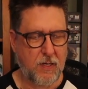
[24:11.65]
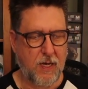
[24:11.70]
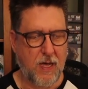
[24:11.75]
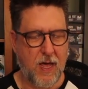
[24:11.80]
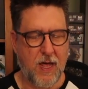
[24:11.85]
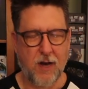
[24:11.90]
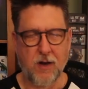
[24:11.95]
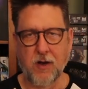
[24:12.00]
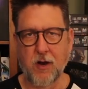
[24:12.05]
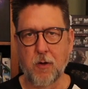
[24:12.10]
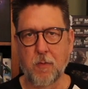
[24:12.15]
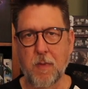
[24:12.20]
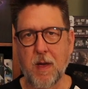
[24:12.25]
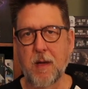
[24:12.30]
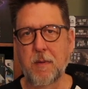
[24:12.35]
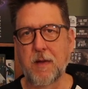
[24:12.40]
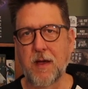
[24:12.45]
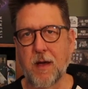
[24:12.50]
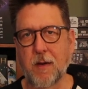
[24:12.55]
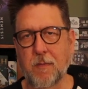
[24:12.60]
I don't know.
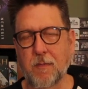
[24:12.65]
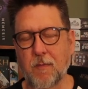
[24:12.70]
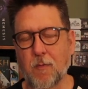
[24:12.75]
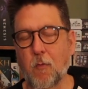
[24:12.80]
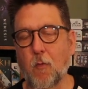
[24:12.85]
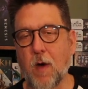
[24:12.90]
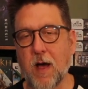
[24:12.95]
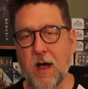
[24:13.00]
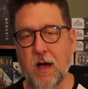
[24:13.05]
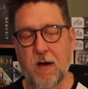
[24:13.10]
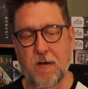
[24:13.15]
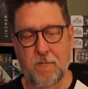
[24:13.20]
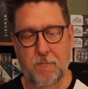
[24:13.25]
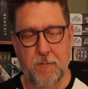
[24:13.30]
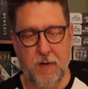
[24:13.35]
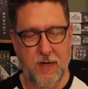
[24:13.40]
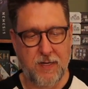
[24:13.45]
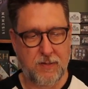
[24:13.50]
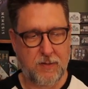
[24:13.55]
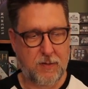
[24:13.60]
Maybe I'm way off
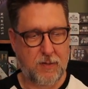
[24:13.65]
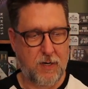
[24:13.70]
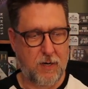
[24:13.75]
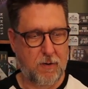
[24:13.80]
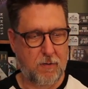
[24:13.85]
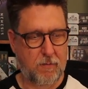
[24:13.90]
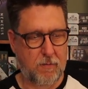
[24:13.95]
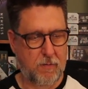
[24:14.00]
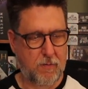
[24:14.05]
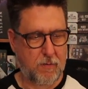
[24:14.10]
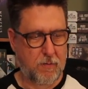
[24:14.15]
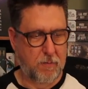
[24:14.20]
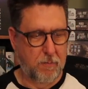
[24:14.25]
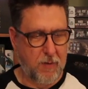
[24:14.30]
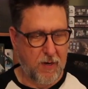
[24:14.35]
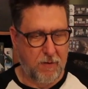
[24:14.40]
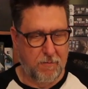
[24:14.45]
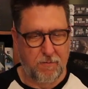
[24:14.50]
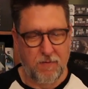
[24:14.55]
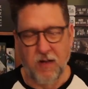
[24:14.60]
base there,
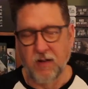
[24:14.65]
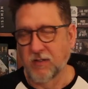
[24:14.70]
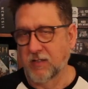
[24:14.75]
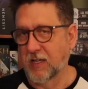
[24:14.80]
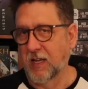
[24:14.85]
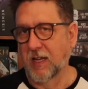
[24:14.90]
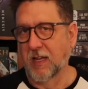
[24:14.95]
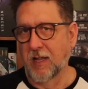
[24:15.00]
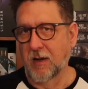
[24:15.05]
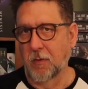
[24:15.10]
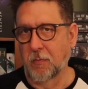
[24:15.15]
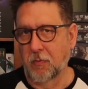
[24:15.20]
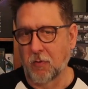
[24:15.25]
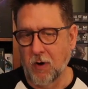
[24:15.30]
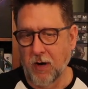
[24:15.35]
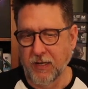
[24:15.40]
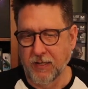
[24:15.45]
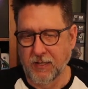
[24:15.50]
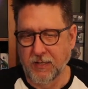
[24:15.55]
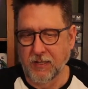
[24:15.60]
but it felt a little
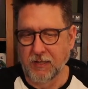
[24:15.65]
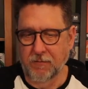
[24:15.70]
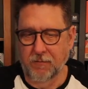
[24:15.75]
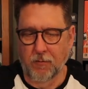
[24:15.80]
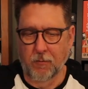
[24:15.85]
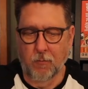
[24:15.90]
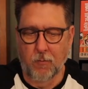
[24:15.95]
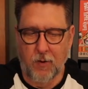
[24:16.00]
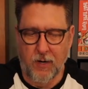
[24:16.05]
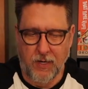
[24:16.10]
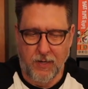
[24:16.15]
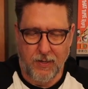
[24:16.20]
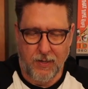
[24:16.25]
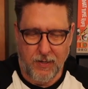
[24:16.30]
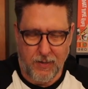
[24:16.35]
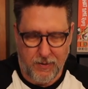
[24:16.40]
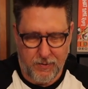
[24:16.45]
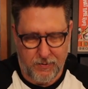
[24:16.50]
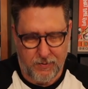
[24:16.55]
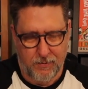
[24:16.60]
pricey for what it
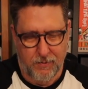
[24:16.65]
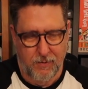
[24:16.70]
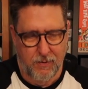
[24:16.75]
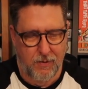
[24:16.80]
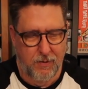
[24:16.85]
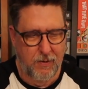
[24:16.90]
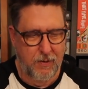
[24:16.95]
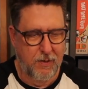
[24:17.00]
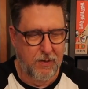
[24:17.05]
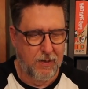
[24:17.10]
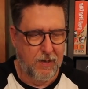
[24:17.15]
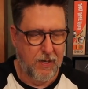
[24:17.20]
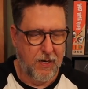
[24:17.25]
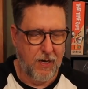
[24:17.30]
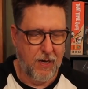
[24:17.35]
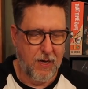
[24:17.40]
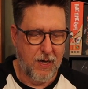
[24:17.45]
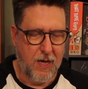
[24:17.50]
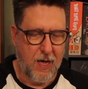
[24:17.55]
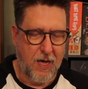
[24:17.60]
is.
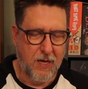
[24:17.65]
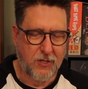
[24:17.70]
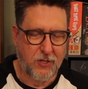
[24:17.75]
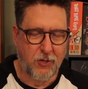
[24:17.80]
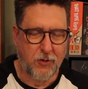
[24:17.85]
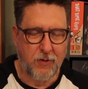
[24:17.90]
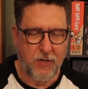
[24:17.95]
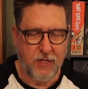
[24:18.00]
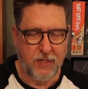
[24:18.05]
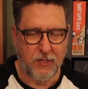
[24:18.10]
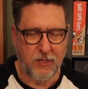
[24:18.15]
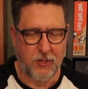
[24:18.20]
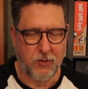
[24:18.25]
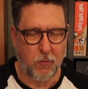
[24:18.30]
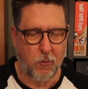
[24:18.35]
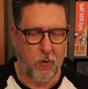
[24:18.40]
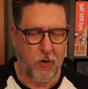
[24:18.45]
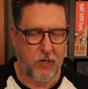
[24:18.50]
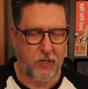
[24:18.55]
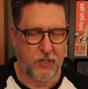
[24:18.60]
I do need
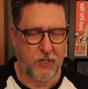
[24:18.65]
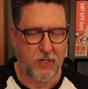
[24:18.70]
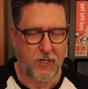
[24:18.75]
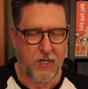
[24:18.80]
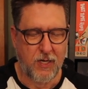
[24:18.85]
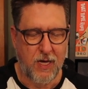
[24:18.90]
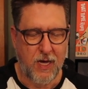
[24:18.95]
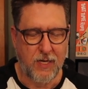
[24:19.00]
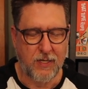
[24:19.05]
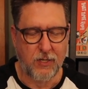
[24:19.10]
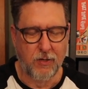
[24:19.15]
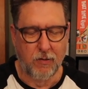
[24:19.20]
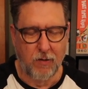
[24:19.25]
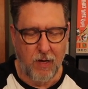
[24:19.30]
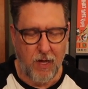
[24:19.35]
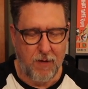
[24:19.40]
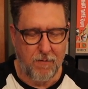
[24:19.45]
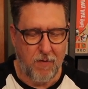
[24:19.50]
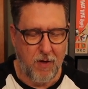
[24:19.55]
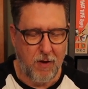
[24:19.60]
storage. I do
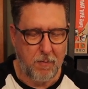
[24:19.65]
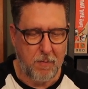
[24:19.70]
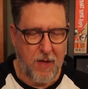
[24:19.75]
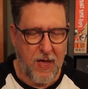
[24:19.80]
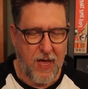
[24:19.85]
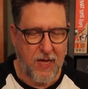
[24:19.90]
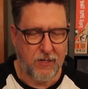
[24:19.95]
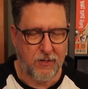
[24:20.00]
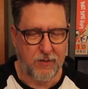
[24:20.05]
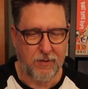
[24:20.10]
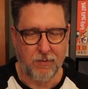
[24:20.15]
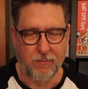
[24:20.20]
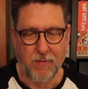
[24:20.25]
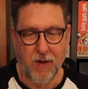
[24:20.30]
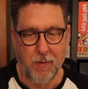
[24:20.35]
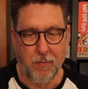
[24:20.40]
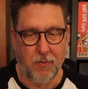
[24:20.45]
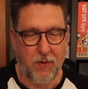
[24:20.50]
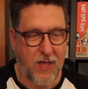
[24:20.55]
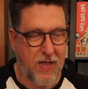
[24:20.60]
love Unmatched. I'm
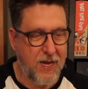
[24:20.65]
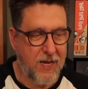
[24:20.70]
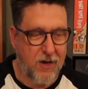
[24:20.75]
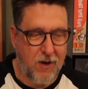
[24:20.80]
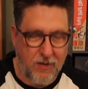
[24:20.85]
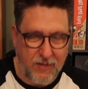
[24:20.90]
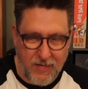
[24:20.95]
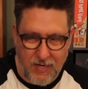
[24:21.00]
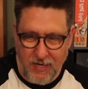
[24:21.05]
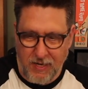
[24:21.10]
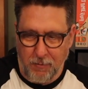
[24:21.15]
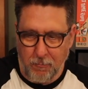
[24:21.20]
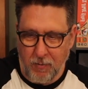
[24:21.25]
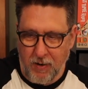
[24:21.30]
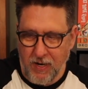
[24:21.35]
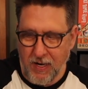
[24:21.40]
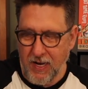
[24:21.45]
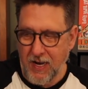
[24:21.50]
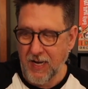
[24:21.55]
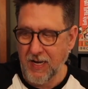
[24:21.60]
not planning on getting
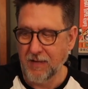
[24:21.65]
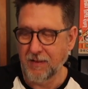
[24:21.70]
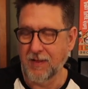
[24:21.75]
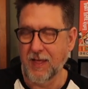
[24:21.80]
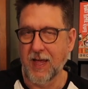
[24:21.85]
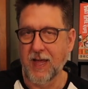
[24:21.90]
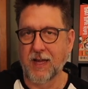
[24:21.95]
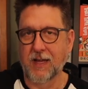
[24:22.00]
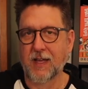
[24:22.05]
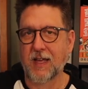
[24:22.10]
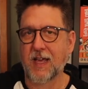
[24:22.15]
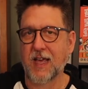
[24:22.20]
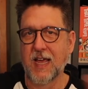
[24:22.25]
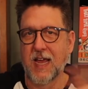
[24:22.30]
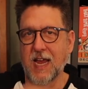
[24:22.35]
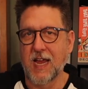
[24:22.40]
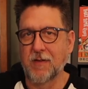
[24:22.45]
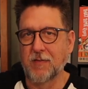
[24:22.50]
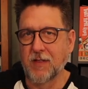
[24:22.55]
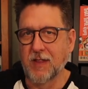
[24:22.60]
rid of anything.
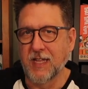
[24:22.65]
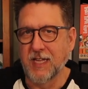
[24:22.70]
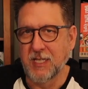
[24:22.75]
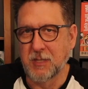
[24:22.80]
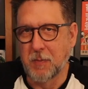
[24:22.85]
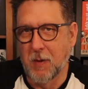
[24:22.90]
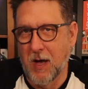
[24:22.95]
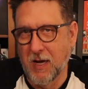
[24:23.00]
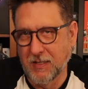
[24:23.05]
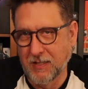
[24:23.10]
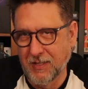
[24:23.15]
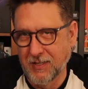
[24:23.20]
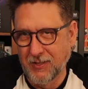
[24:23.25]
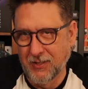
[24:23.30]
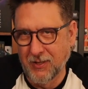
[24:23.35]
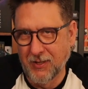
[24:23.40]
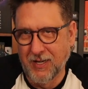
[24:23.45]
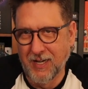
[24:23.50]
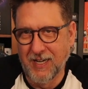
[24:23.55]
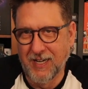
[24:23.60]
Even these boxes
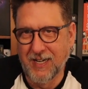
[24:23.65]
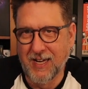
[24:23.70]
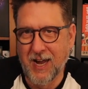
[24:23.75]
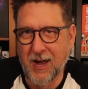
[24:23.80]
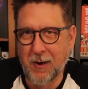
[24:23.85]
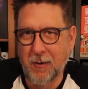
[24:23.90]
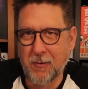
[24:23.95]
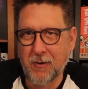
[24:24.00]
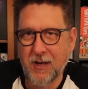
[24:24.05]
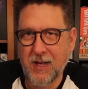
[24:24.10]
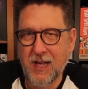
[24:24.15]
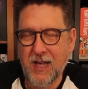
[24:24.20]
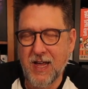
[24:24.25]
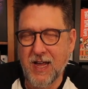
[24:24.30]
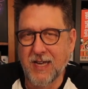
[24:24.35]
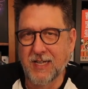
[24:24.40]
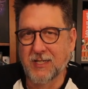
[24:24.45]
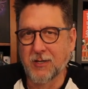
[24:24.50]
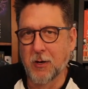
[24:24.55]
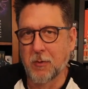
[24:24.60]
are going to go
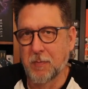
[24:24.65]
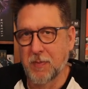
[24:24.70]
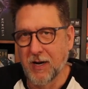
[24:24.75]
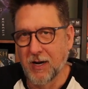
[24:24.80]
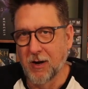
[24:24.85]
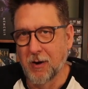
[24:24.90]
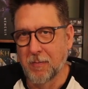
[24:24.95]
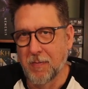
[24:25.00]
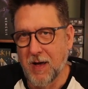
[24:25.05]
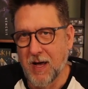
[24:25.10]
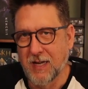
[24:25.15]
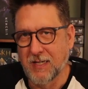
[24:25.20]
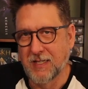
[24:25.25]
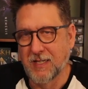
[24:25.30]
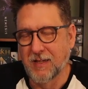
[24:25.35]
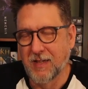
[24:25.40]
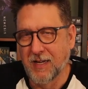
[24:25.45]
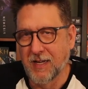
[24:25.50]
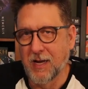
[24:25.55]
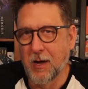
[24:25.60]
into a bigger box
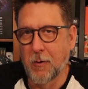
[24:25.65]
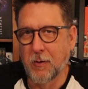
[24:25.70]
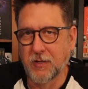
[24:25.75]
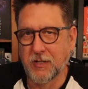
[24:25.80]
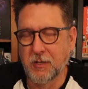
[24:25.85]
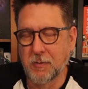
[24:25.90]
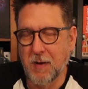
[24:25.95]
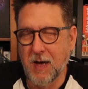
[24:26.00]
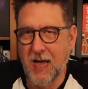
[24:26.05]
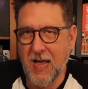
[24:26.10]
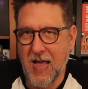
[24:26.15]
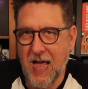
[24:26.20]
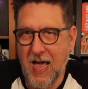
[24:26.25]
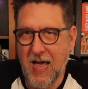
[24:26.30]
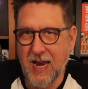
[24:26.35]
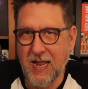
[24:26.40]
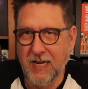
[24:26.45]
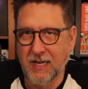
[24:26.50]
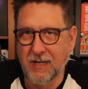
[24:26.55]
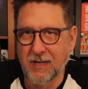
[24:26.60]
and then go into my
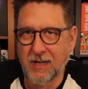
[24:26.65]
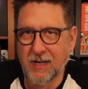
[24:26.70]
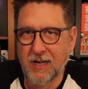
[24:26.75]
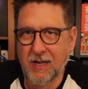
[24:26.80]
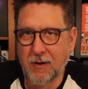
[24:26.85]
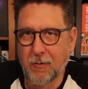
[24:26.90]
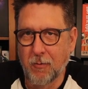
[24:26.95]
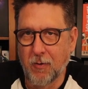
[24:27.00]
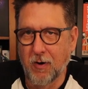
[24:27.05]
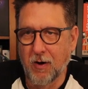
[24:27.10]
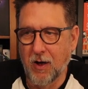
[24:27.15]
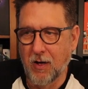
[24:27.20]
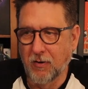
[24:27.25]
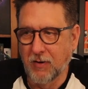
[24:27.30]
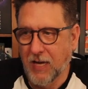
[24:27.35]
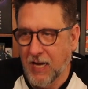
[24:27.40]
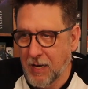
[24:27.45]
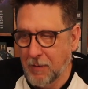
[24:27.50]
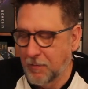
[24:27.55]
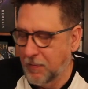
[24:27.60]
attic, where I'll
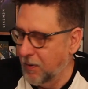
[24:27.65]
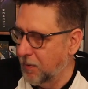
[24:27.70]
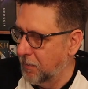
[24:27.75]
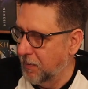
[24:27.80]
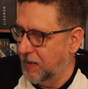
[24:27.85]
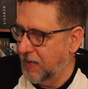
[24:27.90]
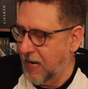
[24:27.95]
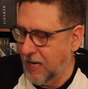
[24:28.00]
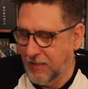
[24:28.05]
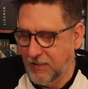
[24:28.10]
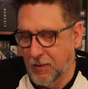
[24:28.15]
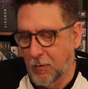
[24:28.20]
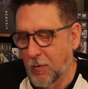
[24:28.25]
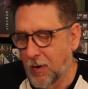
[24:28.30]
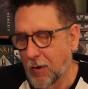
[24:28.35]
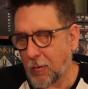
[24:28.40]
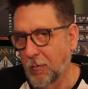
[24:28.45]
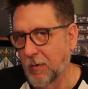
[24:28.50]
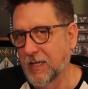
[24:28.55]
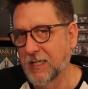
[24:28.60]
keep them in case I
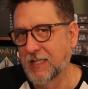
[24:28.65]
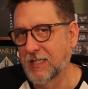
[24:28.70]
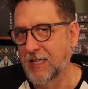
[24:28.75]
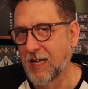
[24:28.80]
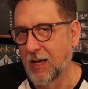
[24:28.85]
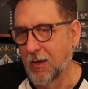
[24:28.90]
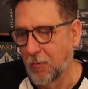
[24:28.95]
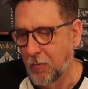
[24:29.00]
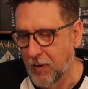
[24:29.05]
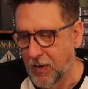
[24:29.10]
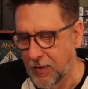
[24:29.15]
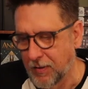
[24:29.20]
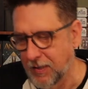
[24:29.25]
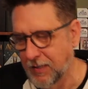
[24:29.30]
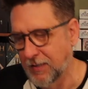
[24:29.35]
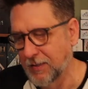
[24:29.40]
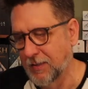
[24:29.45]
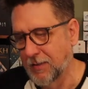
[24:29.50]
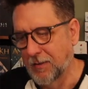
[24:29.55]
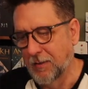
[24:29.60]
want to resell one of
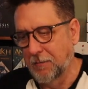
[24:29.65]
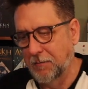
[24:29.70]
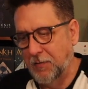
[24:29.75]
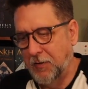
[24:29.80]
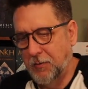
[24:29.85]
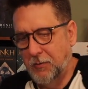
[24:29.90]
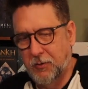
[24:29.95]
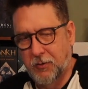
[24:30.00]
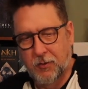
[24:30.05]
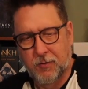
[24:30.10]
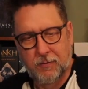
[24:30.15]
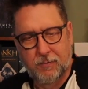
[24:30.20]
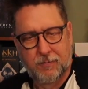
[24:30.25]
these in the future.